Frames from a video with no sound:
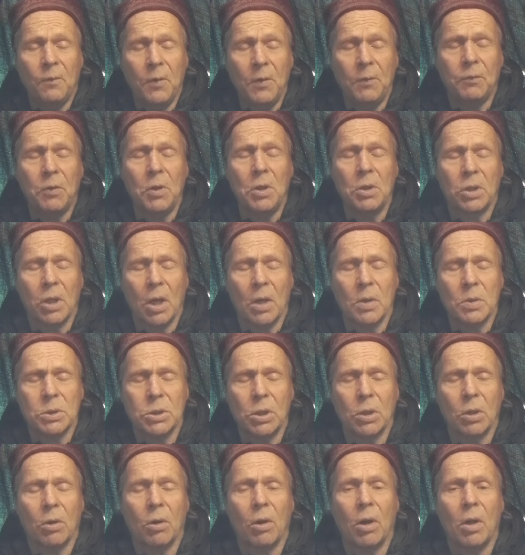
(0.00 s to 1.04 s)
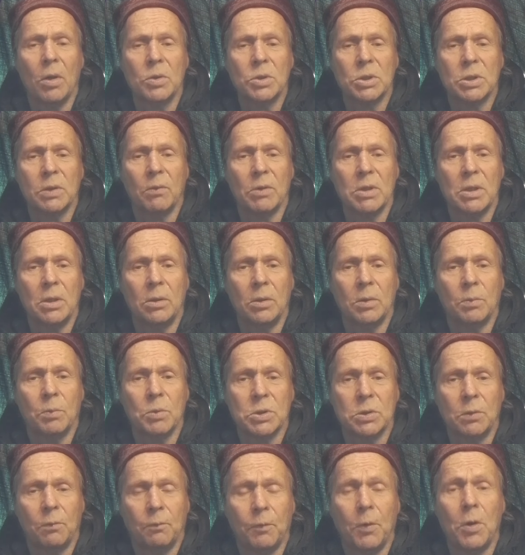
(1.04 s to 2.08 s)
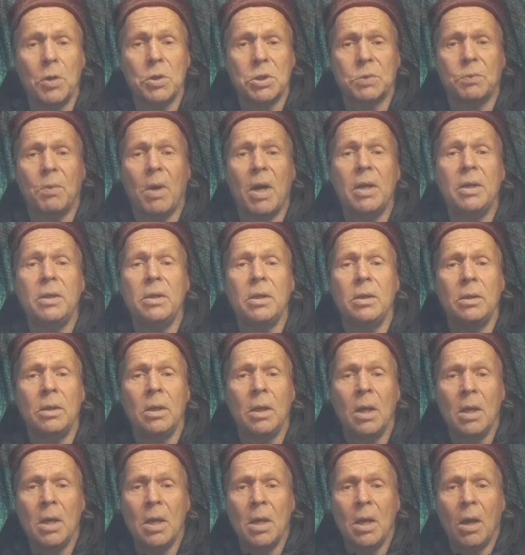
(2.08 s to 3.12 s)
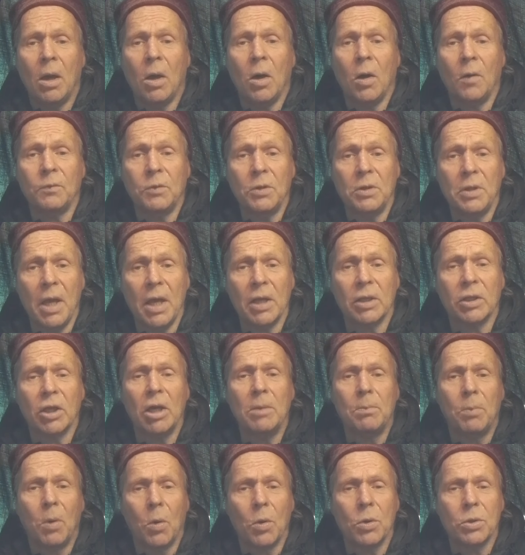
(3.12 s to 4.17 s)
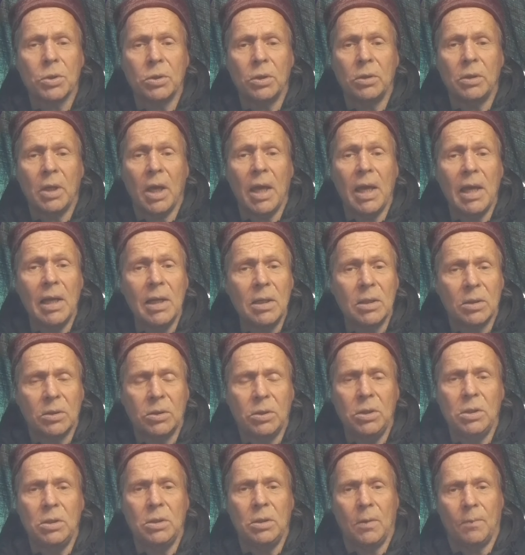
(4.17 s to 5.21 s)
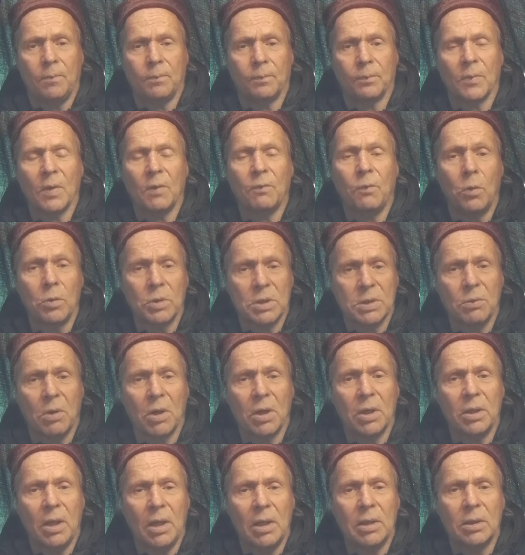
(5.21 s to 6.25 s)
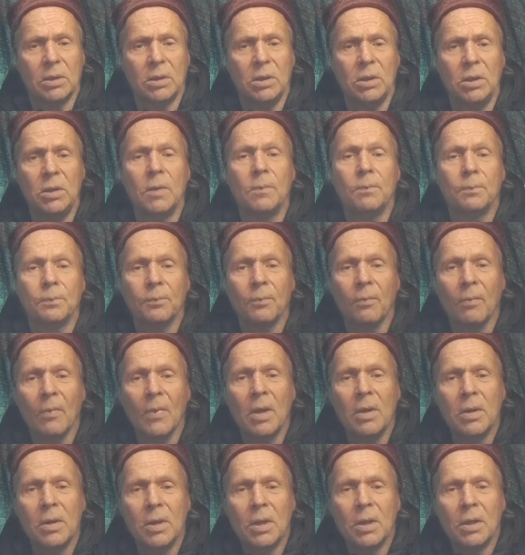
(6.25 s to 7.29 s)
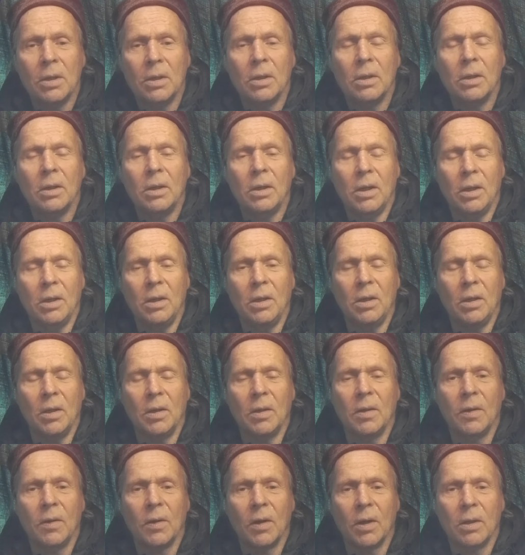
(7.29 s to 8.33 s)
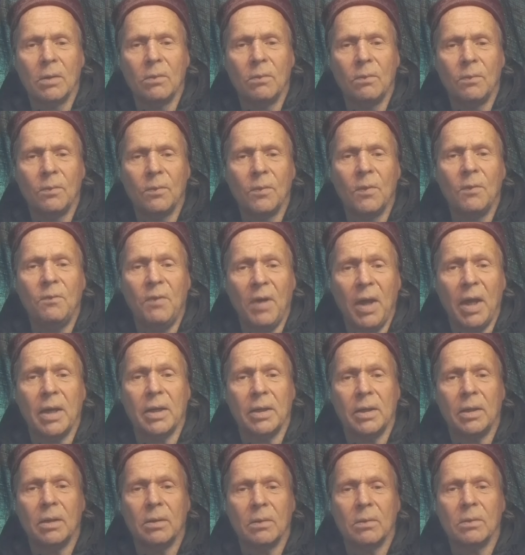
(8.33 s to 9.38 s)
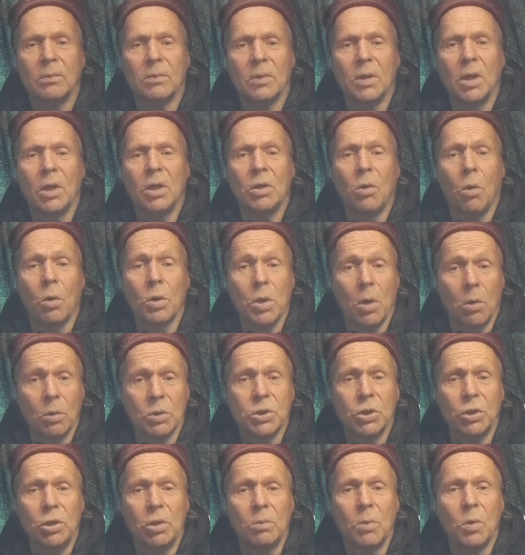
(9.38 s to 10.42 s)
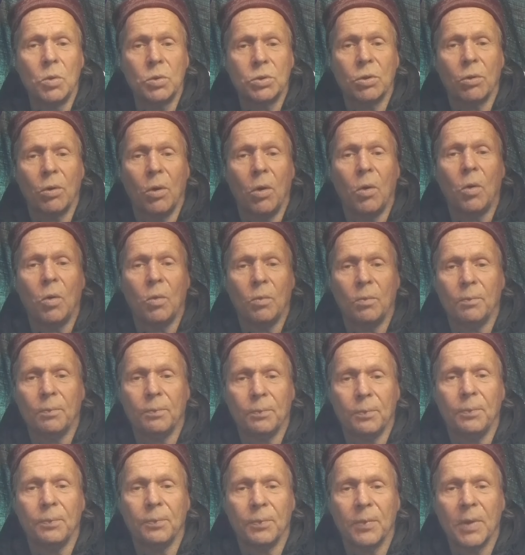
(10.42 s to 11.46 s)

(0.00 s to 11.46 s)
15,000 crowns. It was the first one, and after that I bought the Volkswagen LT van, also a motorhome,